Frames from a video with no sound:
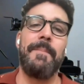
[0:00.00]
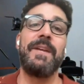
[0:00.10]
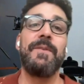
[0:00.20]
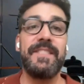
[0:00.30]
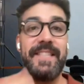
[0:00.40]
um,
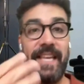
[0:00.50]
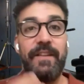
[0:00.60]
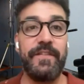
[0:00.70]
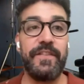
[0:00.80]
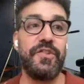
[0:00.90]
anyways, thank
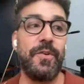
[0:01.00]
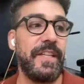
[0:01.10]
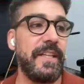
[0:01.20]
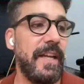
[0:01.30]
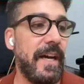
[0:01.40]
you for
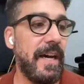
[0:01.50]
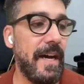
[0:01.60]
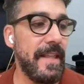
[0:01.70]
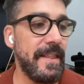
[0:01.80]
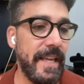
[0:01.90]
joining
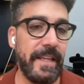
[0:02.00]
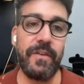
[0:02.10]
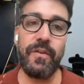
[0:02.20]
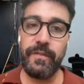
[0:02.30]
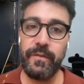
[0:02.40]
uh, and thank you,
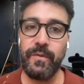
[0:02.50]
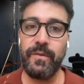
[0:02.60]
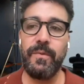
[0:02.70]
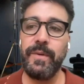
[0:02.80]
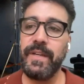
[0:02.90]
Col
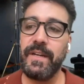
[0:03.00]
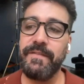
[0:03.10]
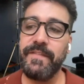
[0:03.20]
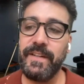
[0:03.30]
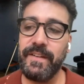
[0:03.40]
Futuro. We are
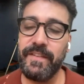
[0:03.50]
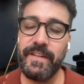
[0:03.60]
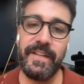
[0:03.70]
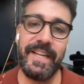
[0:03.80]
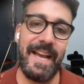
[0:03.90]
very,
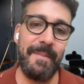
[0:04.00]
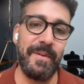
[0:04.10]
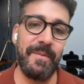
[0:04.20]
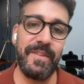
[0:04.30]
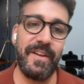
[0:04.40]
very
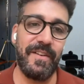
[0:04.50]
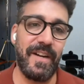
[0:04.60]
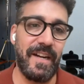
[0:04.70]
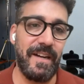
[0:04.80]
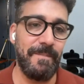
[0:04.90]
happy with our,
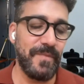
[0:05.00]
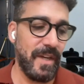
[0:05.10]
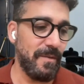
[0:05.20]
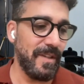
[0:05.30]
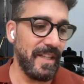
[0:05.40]
uh,
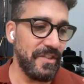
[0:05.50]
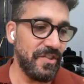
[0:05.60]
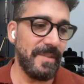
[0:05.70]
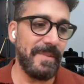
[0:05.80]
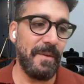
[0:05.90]
our
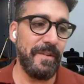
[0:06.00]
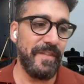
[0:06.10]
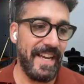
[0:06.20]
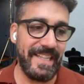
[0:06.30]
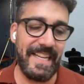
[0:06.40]
relationship that we've
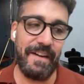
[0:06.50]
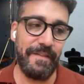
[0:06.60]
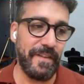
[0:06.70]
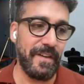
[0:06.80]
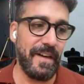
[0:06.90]
had now
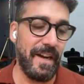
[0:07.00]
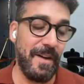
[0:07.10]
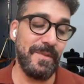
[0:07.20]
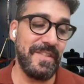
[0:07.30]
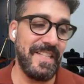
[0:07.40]
for uh,
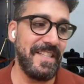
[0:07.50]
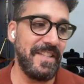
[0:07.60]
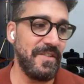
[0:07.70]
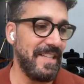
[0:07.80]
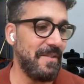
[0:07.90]
almost 10
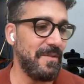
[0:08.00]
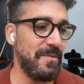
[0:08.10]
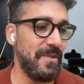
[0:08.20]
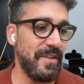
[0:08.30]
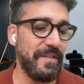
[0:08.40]
years now with
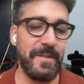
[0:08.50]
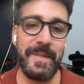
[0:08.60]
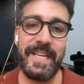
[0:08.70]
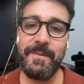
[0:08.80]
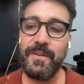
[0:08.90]
New York Film
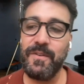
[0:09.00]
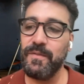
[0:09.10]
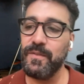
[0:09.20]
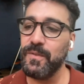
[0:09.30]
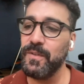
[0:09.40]
Academy and Col
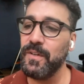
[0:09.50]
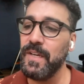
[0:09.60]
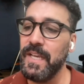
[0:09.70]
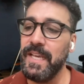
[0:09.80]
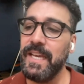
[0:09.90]
Futuro